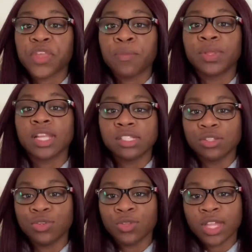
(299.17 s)
but they
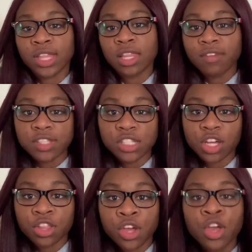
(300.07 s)
still knew that they loved each
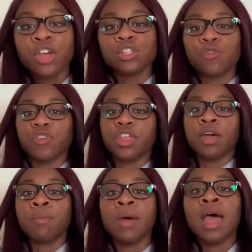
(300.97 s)
other. So for
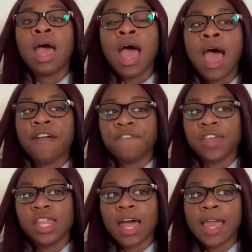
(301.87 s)
them, I
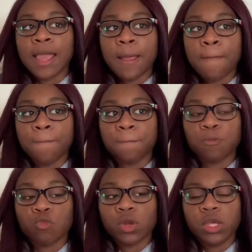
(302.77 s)
feel like
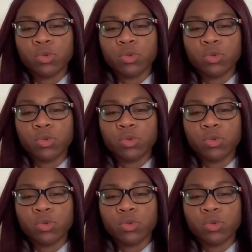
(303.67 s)
what he